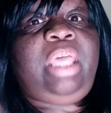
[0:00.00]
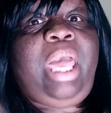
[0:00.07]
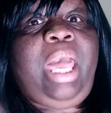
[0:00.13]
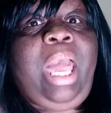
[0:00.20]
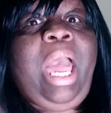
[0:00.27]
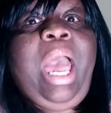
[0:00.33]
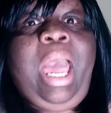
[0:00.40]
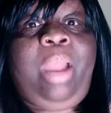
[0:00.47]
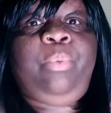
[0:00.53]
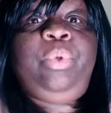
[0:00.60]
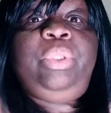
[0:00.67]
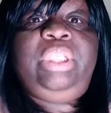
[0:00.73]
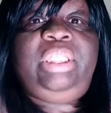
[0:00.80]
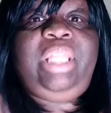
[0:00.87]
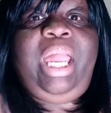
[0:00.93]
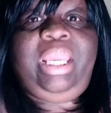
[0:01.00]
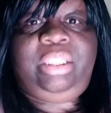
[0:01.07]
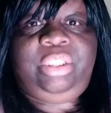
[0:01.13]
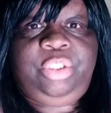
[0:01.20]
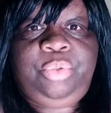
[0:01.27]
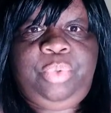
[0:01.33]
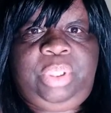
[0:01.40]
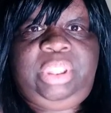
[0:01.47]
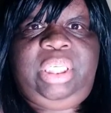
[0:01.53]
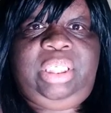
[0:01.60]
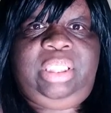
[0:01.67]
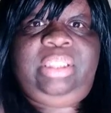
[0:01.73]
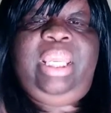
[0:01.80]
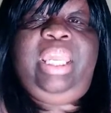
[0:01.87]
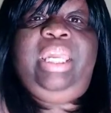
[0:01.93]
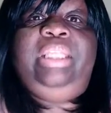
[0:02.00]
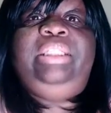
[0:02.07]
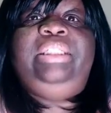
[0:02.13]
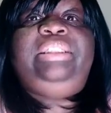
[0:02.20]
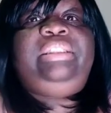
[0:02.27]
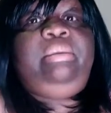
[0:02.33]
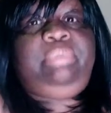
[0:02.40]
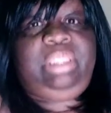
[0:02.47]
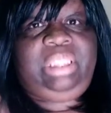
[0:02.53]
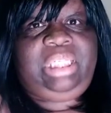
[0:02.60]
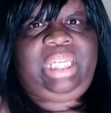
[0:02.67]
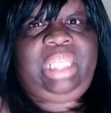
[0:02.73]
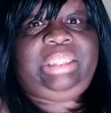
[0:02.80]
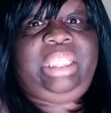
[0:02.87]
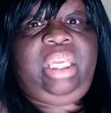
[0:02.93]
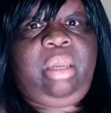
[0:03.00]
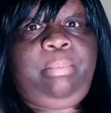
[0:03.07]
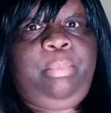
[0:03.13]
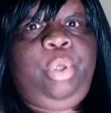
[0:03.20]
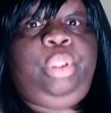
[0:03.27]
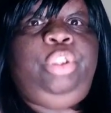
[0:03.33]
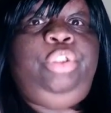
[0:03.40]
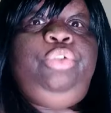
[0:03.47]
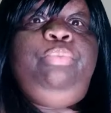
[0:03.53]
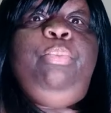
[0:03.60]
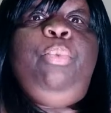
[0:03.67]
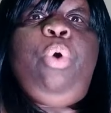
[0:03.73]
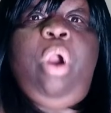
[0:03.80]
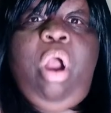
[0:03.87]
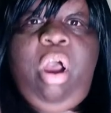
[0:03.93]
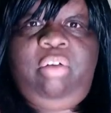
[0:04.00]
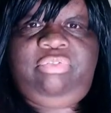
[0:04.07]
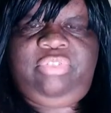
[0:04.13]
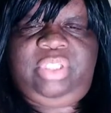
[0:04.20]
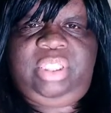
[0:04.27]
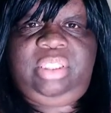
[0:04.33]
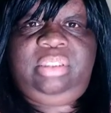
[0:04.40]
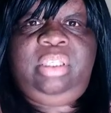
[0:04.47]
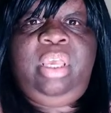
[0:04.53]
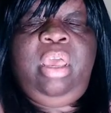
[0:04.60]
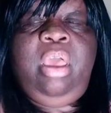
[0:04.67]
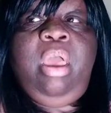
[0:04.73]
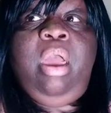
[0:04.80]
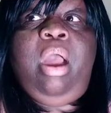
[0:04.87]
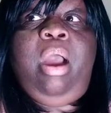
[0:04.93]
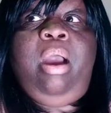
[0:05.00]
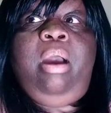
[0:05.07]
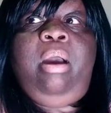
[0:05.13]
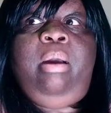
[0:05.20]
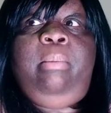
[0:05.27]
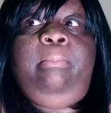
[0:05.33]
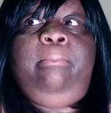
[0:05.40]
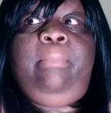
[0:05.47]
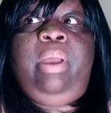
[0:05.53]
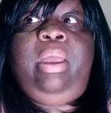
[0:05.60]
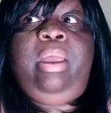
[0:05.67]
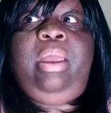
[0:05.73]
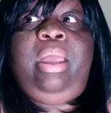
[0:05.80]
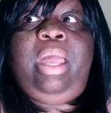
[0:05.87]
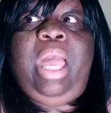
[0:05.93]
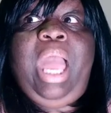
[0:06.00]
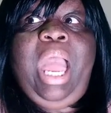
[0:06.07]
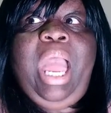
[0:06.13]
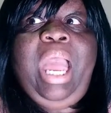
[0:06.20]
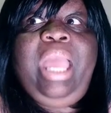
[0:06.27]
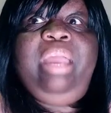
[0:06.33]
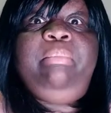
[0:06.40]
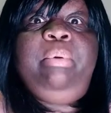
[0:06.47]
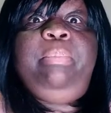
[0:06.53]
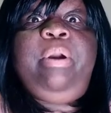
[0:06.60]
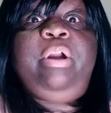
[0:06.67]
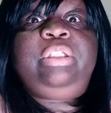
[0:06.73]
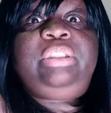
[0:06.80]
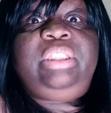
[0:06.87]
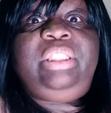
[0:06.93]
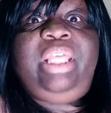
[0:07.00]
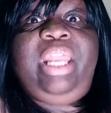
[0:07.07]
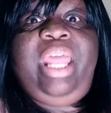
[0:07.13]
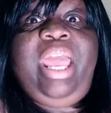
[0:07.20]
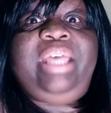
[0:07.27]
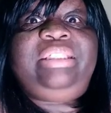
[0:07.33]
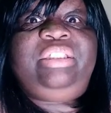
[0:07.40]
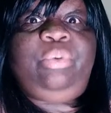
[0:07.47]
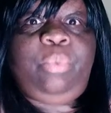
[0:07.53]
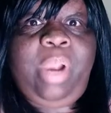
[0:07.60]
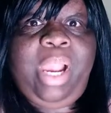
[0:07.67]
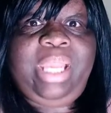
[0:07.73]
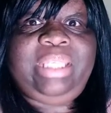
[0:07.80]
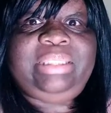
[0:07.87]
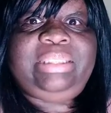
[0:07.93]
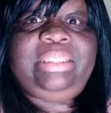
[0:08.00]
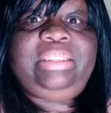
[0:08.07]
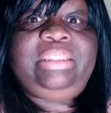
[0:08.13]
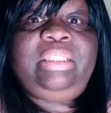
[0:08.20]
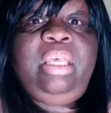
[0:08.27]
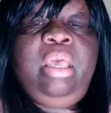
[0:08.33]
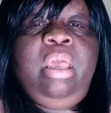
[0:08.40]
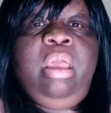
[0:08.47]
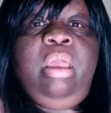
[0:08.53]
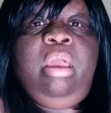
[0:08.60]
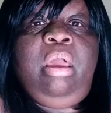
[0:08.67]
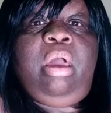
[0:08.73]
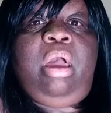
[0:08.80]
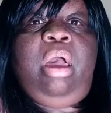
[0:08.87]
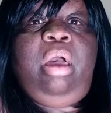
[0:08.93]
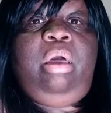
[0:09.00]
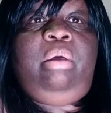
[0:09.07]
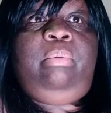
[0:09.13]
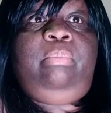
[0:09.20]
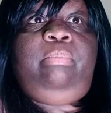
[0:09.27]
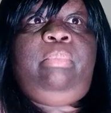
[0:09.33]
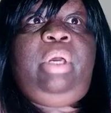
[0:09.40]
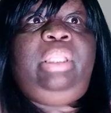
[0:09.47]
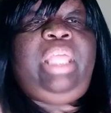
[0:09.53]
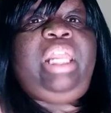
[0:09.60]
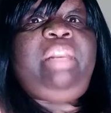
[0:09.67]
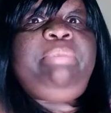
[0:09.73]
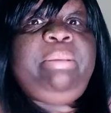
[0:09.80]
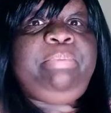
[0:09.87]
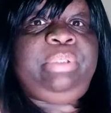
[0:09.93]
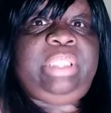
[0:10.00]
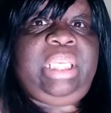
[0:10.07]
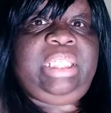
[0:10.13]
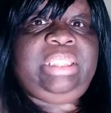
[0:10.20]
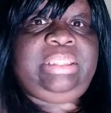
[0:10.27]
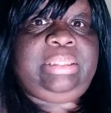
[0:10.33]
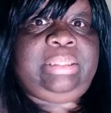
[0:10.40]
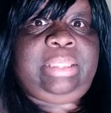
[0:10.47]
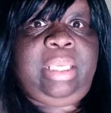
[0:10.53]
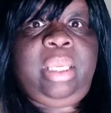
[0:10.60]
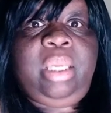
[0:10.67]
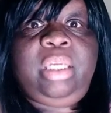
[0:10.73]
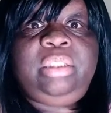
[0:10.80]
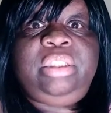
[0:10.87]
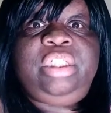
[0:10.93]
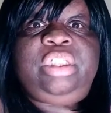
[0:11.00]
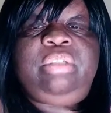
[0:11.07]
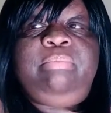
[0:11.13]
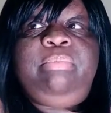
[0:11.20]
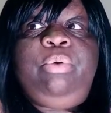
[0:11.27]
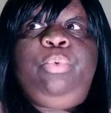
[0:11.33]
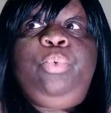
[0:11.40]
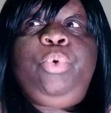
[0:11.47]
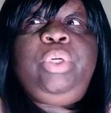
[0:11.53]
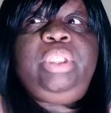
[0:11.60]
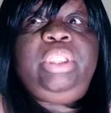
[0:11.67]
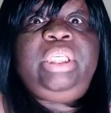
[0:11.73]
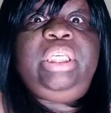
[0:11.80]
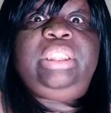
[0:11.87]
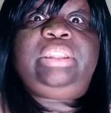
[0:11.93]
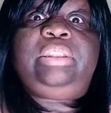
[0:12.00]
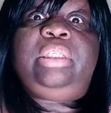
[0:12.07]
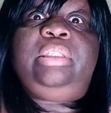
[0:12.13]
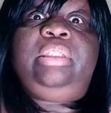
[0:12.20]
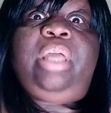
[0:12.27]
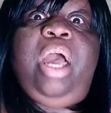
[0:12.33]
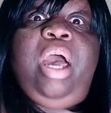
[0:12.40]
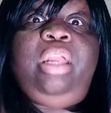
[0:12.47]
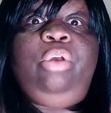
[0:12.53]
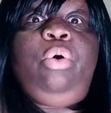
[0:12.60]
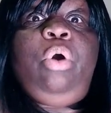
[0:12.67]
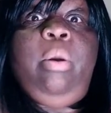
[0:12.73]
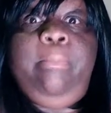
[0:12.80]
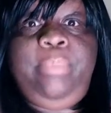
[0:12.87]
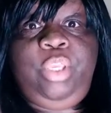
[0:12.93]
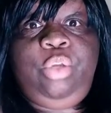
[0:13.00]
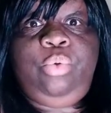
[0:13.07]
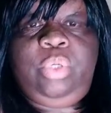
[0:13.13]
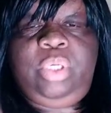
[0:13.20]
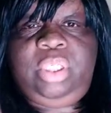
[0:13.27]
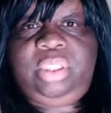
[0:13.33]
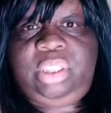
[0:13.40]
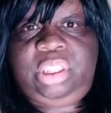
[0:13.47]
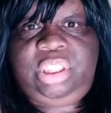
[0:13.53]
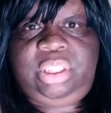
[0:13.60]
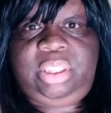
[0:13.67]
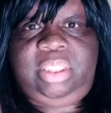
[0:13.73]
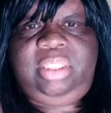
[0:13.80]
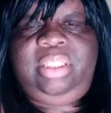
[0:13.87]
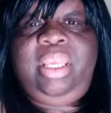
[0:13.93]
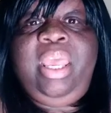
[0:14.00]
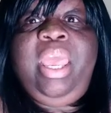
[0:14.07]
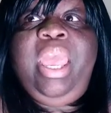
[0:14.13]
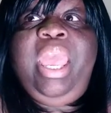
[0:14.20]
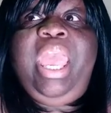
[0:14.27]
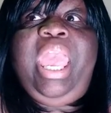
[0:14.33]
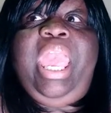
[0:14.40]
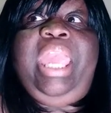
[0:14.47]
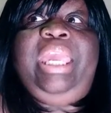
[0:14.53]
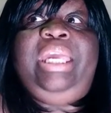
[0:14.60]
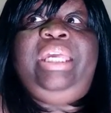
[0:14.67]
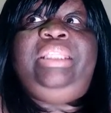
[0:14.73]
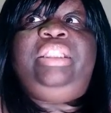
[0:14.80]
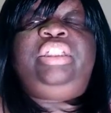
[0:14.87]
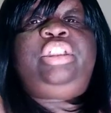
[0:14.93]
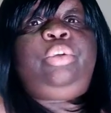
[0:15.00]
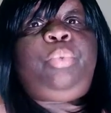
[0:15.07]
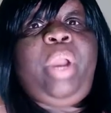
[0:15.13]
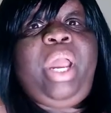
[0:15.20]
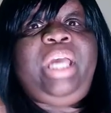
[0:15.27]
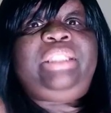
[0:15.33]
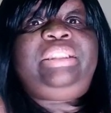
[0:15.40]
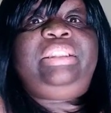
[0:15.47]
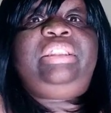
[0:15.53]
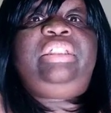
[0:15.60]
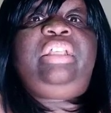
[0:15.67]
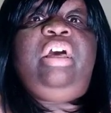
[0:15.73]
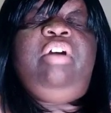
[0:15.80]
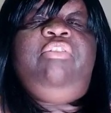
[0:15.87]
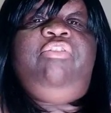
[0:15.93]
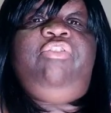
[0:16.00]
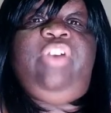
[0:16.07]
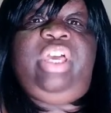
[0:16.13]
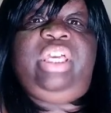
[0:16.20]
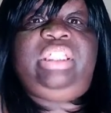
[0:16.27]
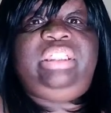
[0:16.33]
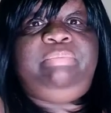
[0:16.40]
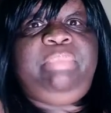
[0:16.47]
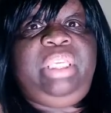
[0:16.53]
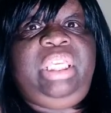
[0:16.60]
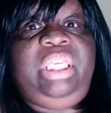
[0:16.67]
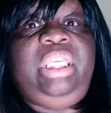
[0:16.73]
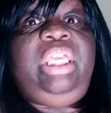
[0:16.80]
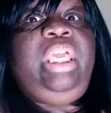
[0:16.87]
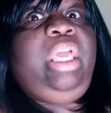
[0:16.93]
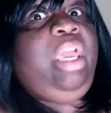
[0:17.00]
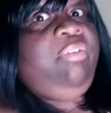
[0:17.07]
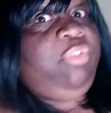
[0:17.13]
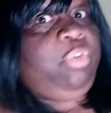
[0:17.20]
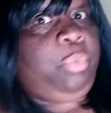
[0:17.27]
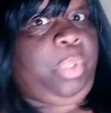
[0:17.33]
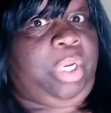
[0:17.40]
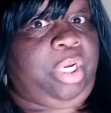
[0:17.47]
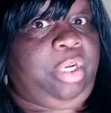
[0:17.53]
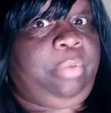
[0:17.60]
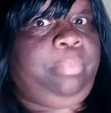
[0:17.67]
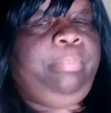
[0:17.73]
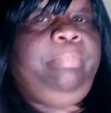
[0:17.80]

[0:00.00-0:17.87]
I really like doing it, and it's something that I think I'm going to more often. I am a person that has psoriasis. A lot of people think it's a skin condition, but really it's an autoimmune condition, and the psoriasis affects me everywhere,